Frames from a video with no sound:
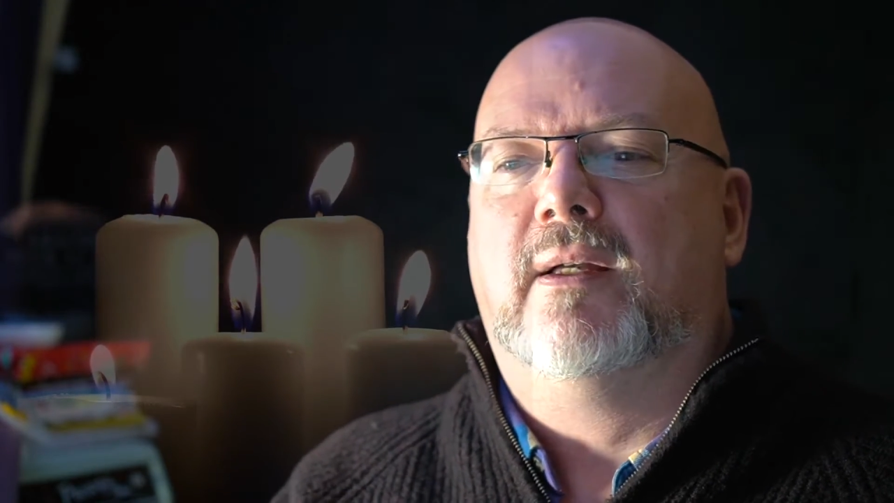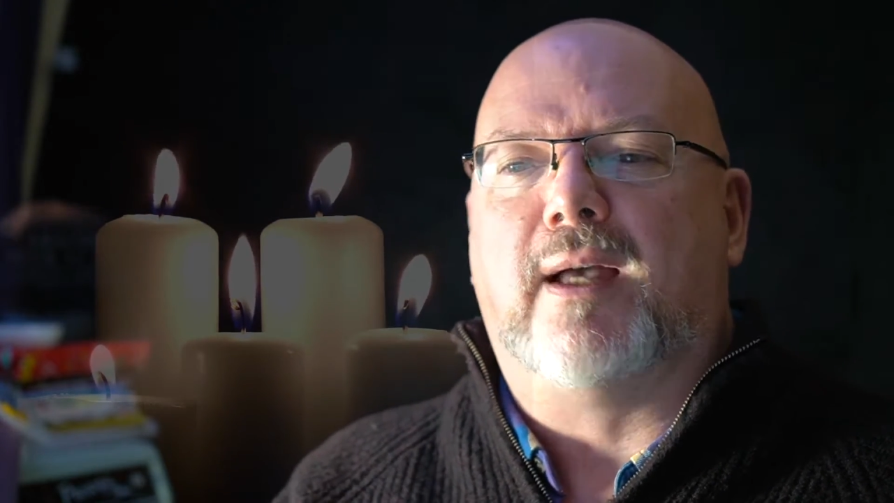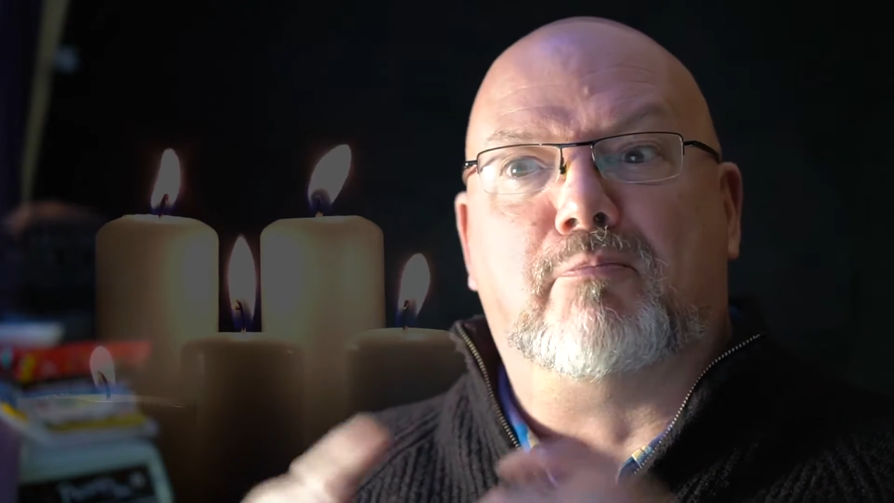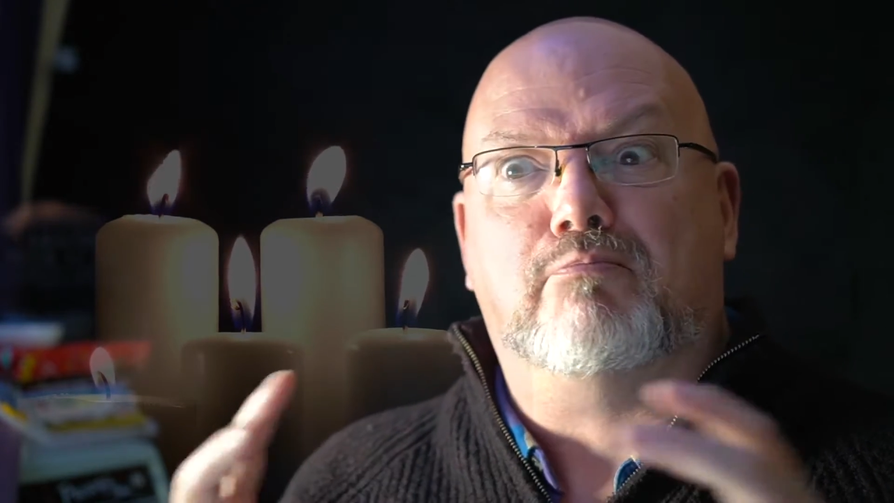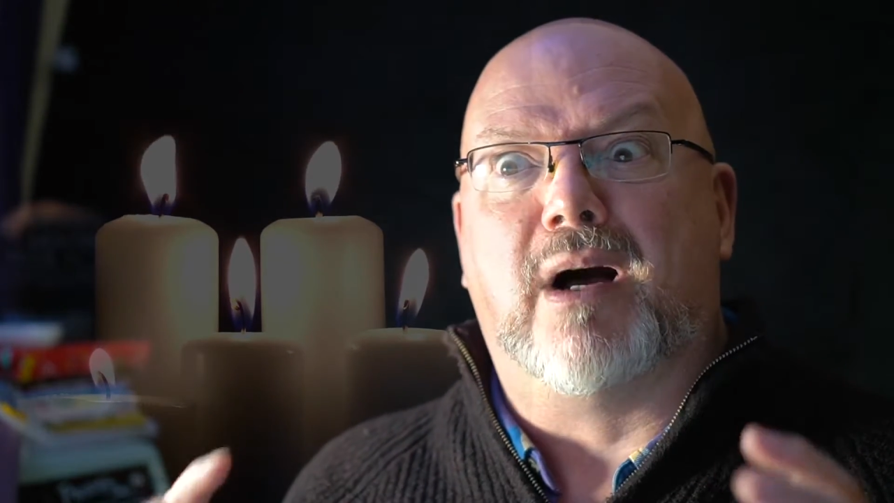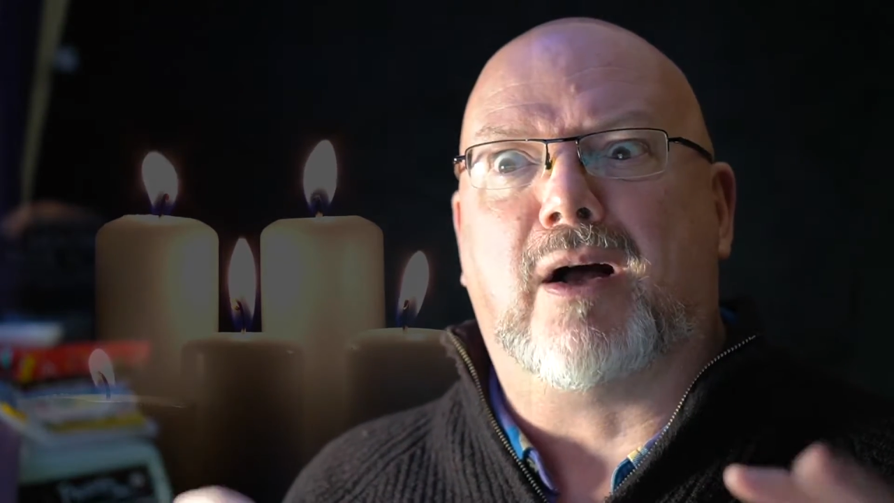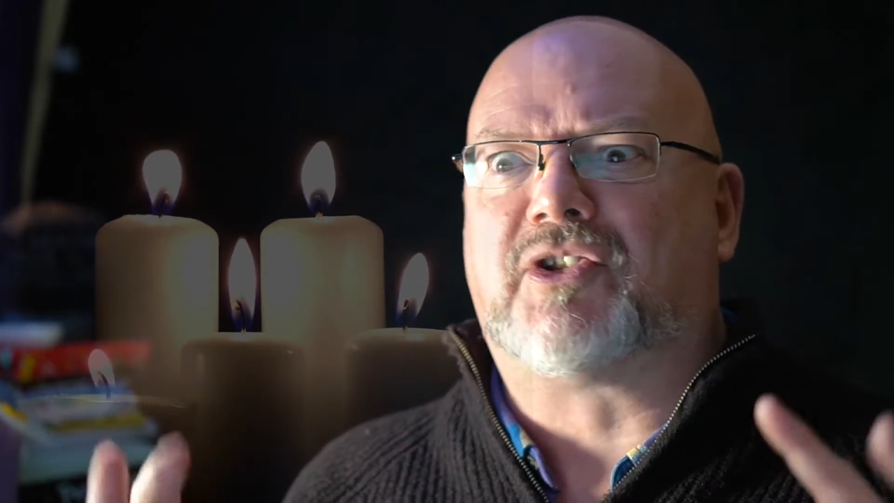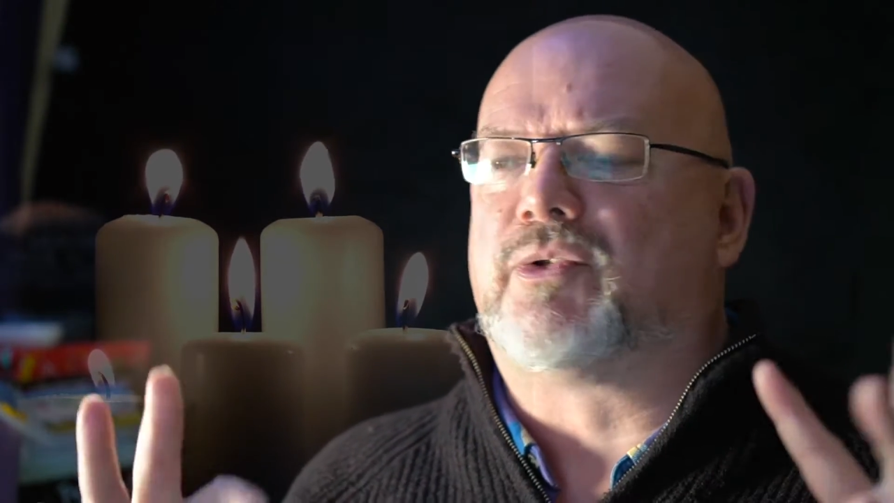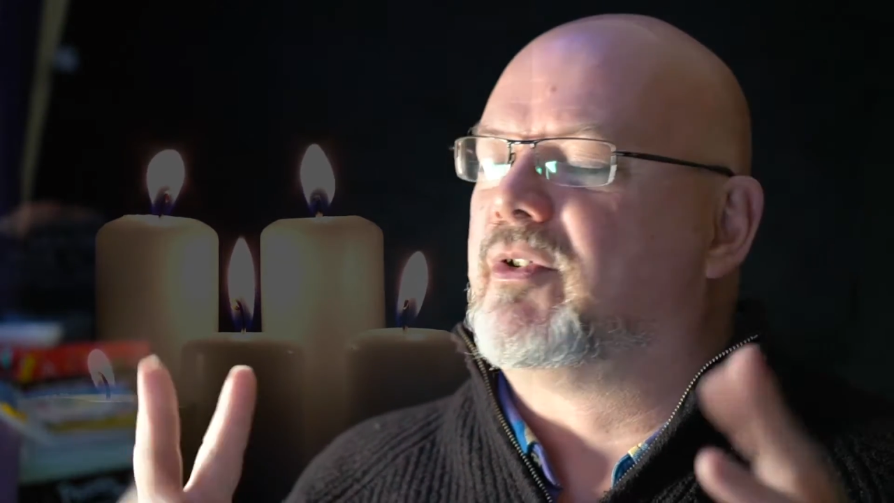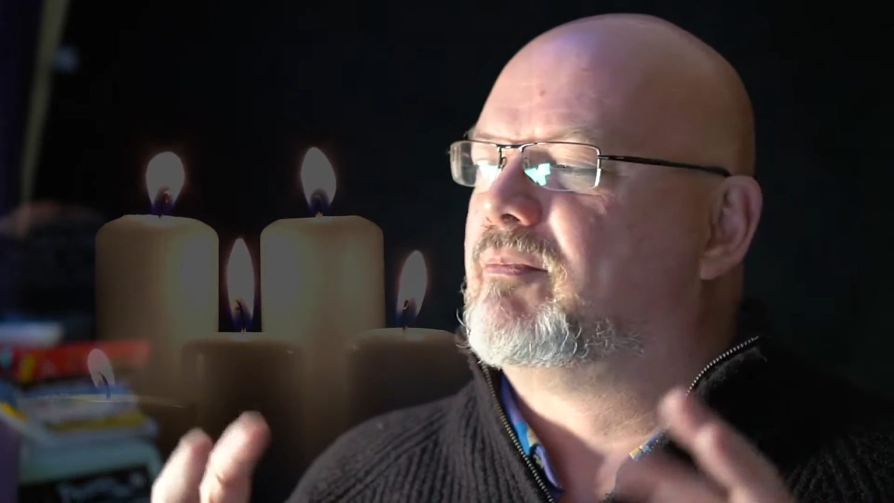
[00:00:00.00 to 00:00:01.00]
and
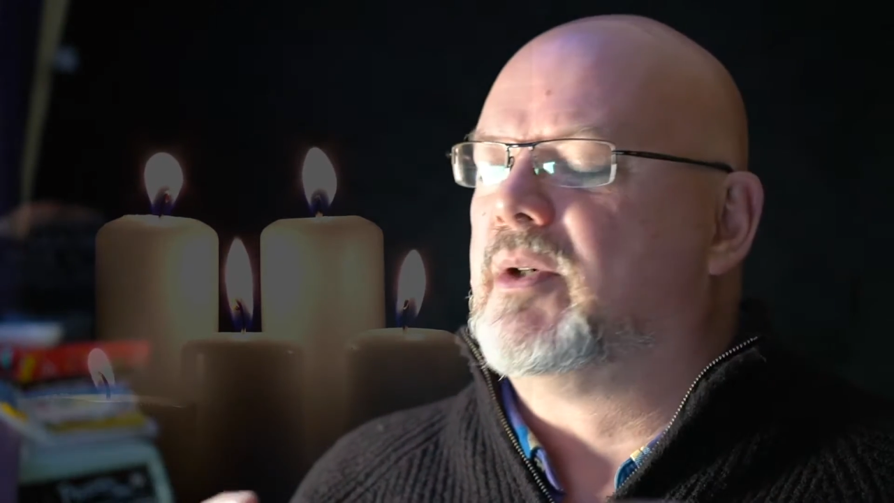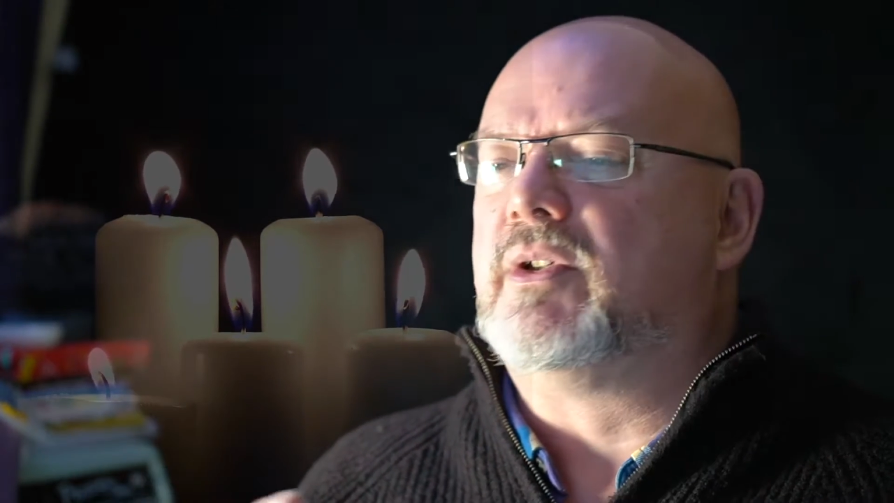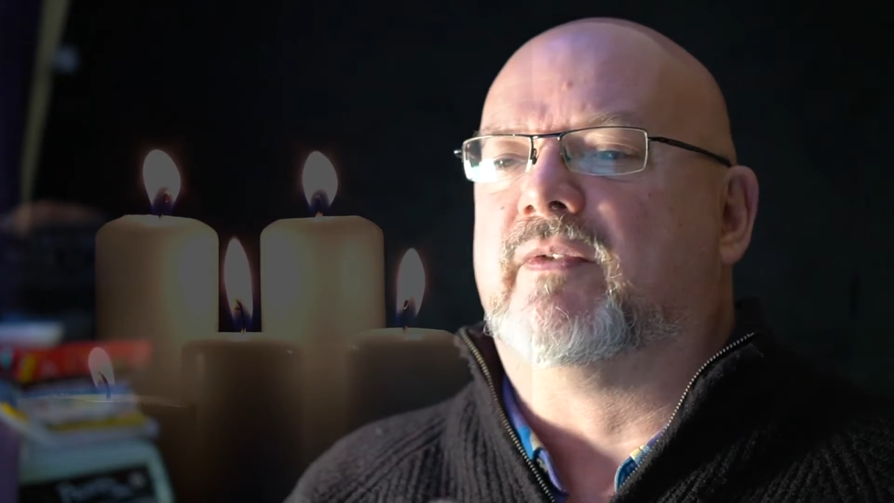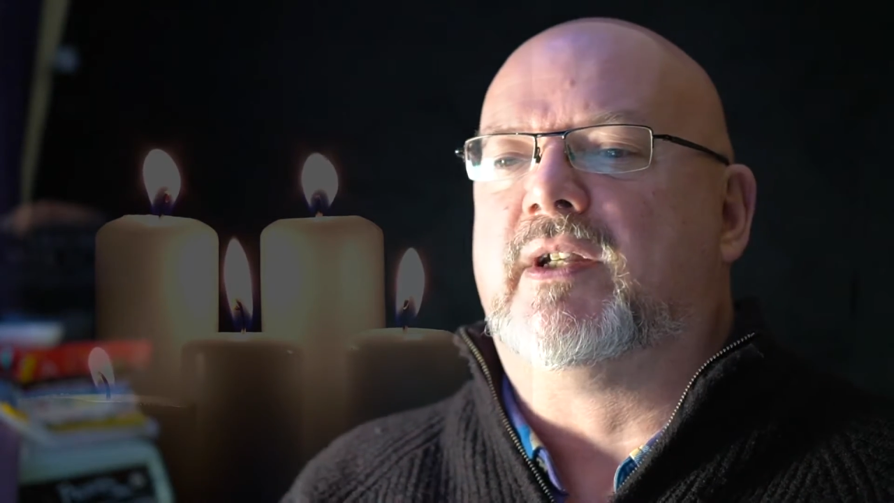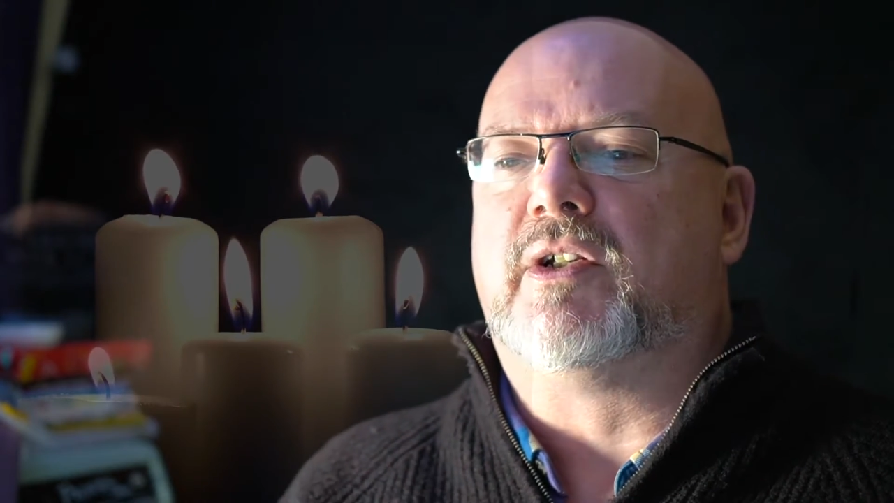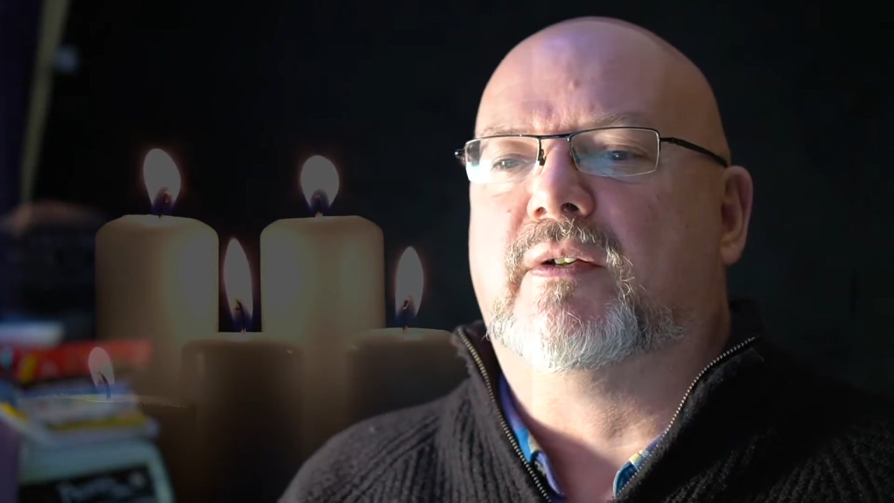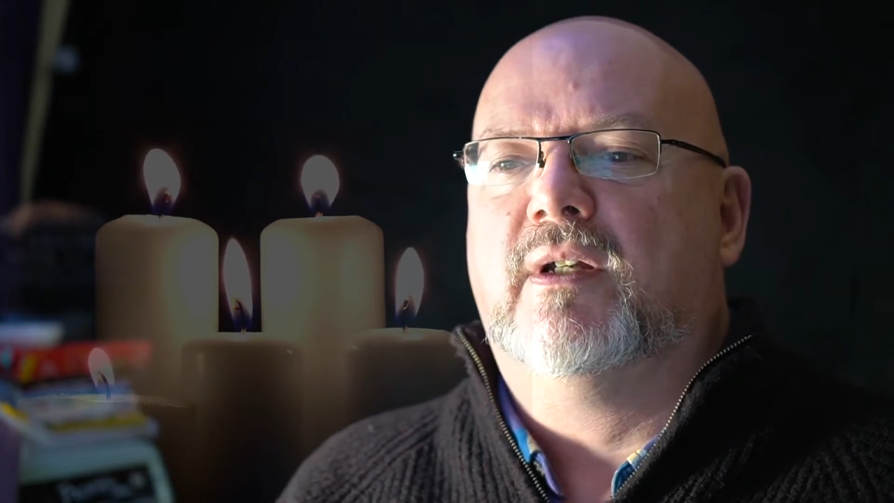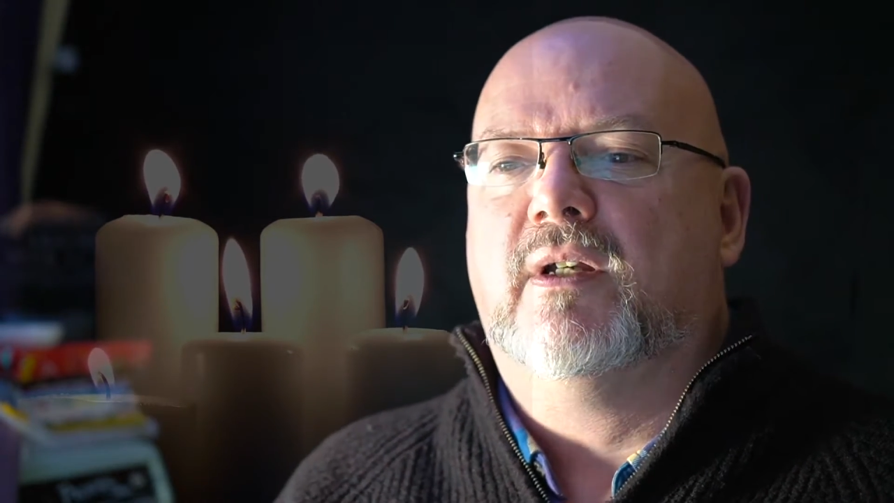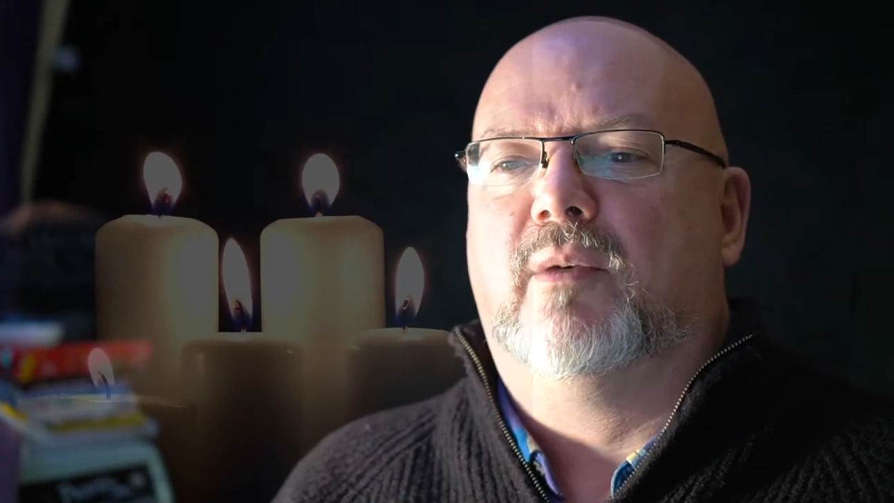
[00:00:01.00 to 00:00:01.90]
master of motivation,